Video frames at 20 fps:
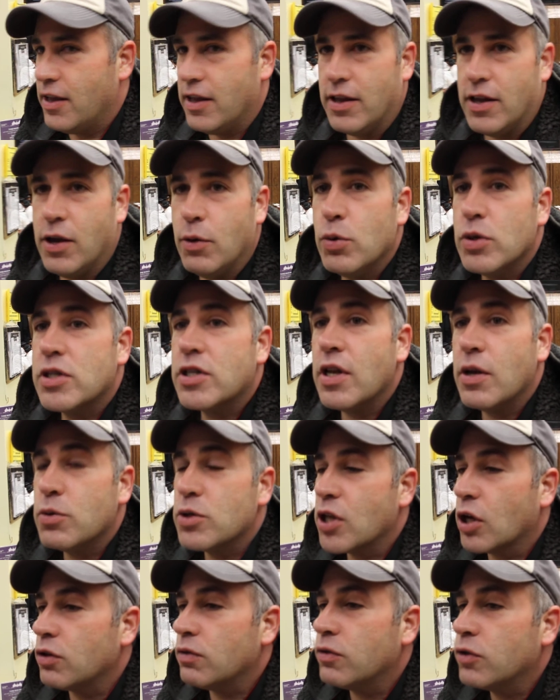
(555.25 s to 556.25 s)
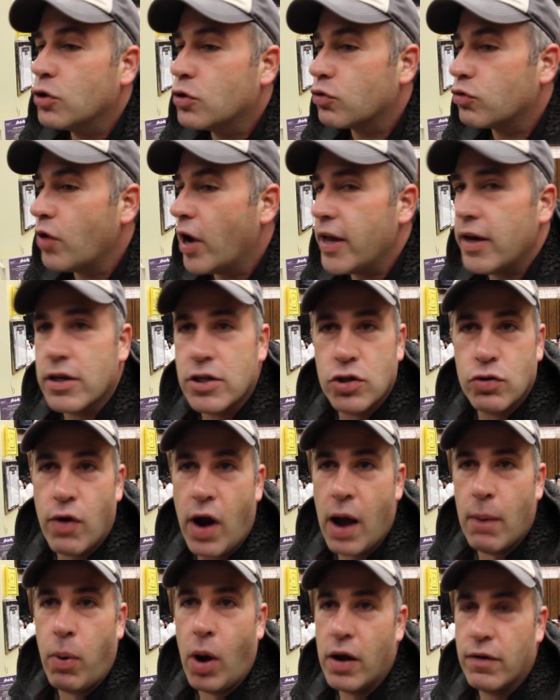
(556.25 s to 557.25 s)
He was the greatest
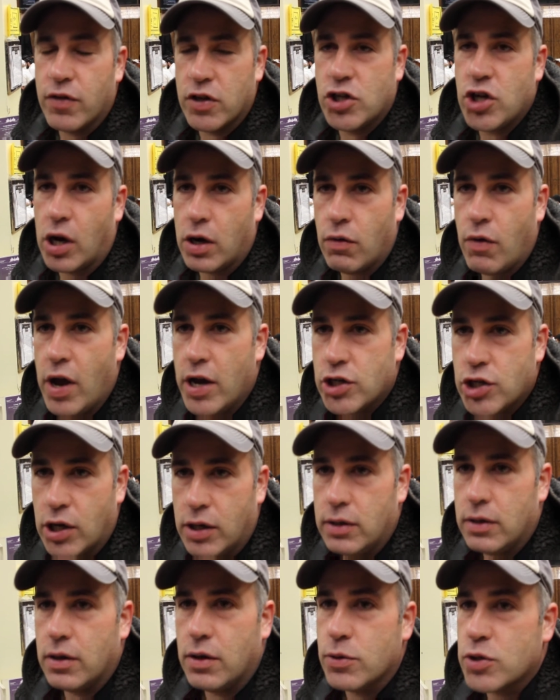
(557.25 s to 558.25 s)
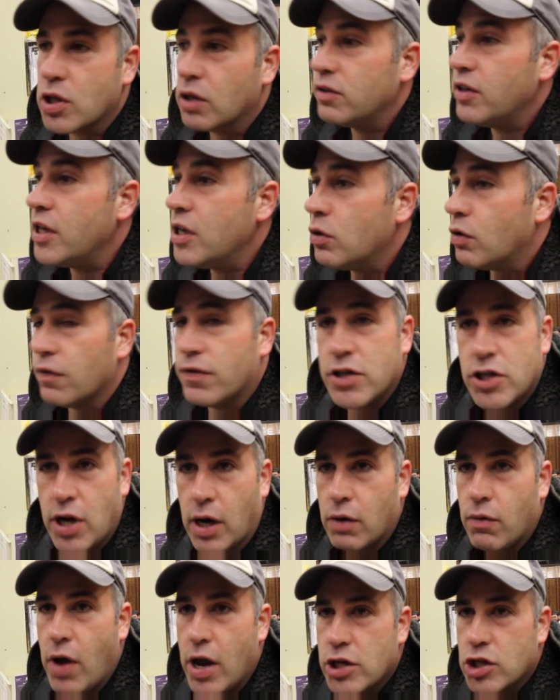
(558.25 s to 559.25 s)
rabbi of the generation. He was the leader of the
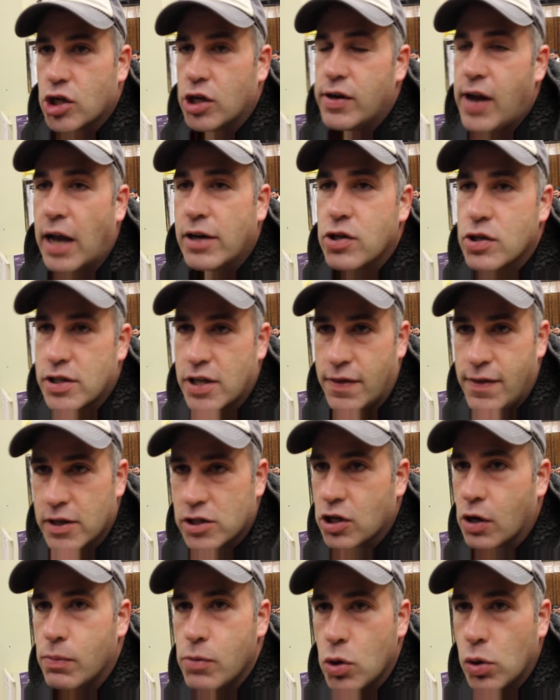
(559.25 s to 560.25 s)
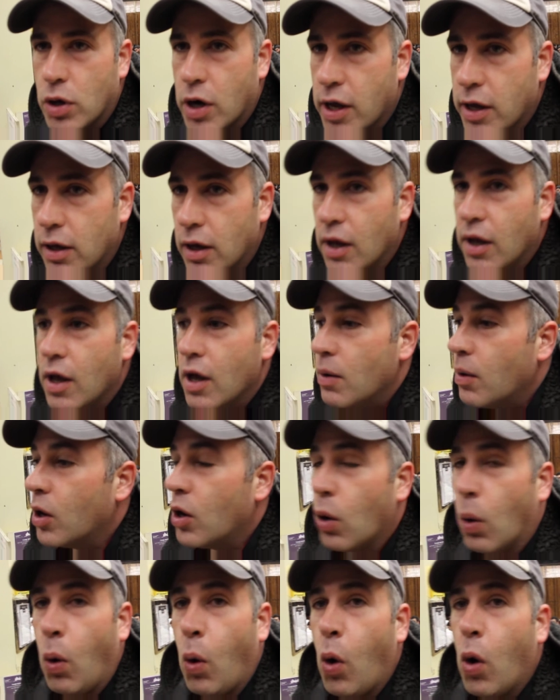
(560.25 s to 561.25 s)
generation, not just in this community, but
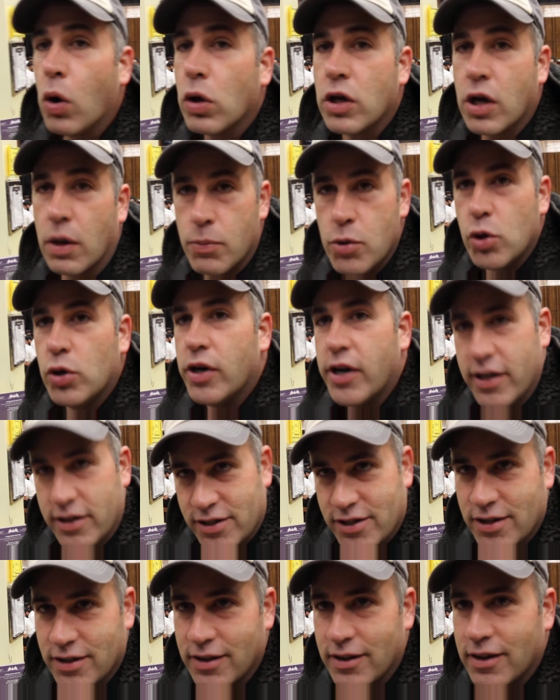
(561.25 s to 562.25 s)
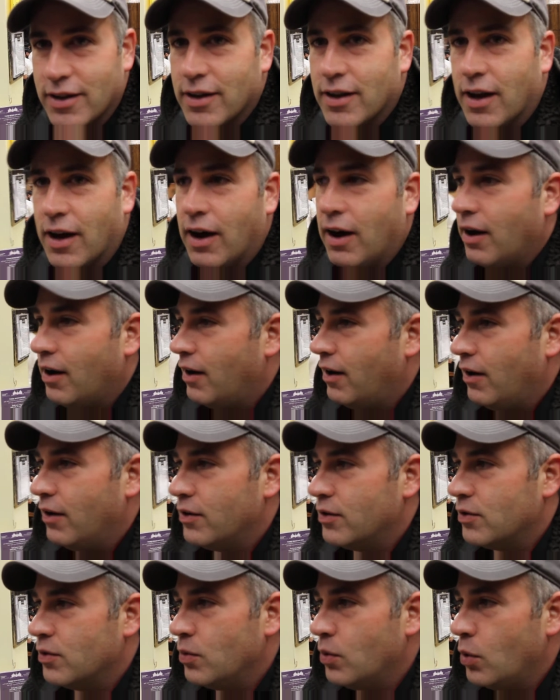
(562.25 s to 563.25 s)
in all communities,
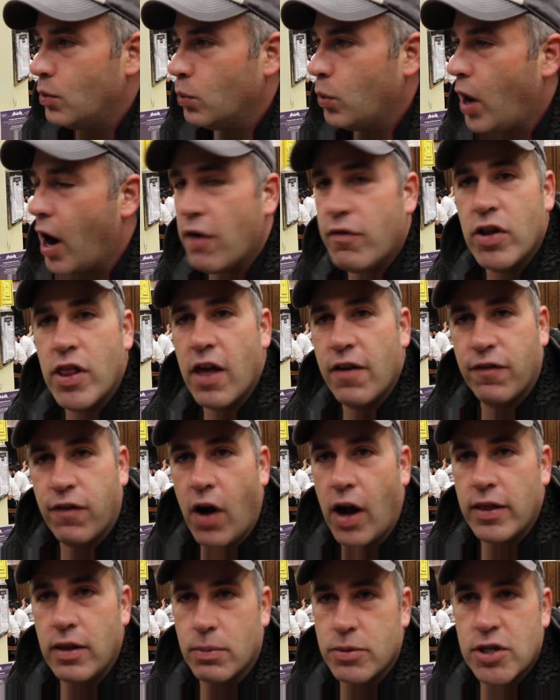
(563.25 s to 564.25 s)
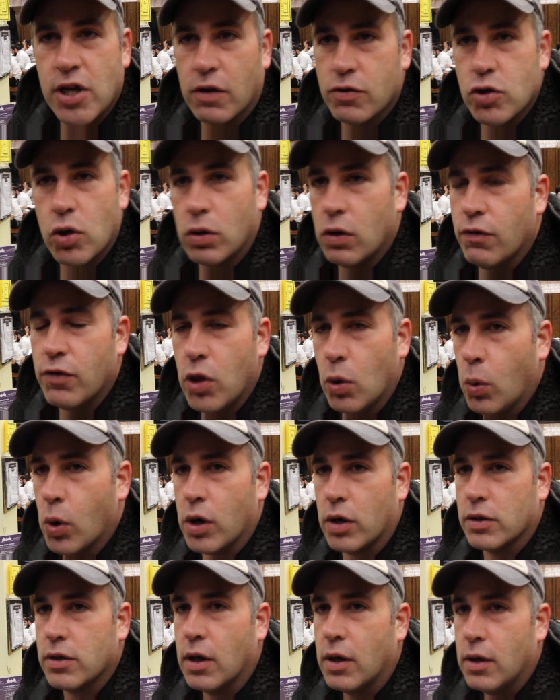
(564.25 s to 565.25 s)
wherever they find themselves all over the
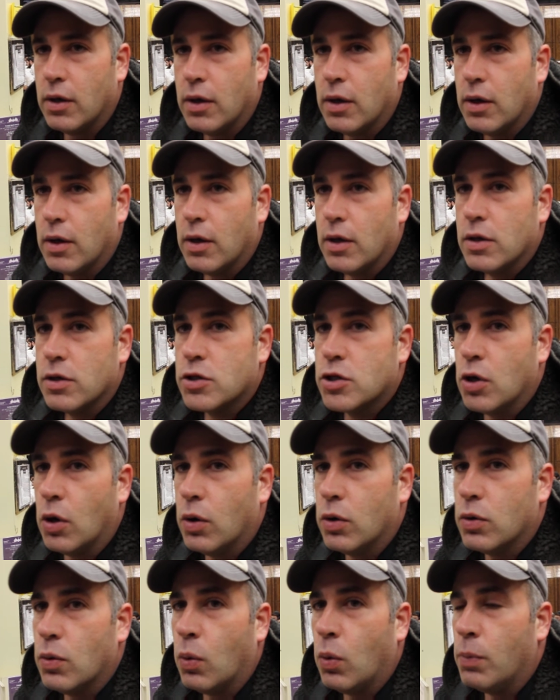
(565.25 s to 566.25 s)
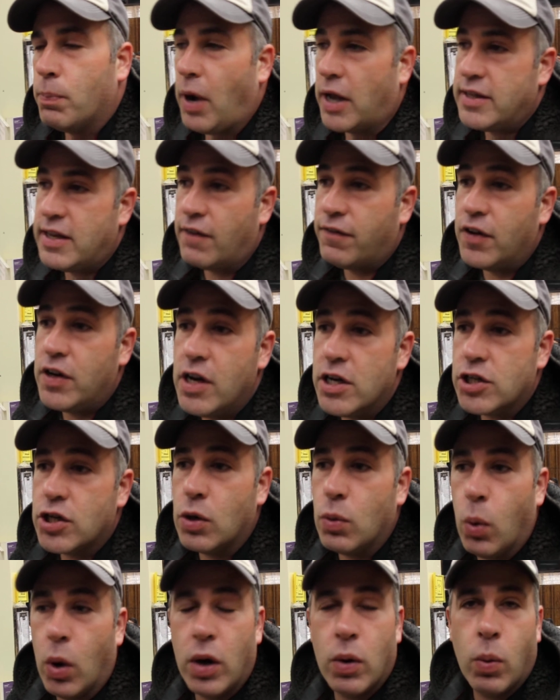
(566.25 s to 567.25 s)
world. So, by definition,
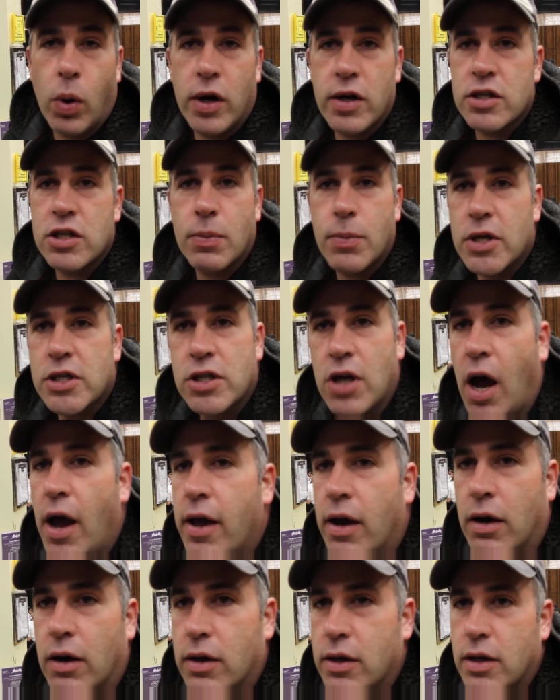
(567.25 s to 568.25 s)
what is a Messiah?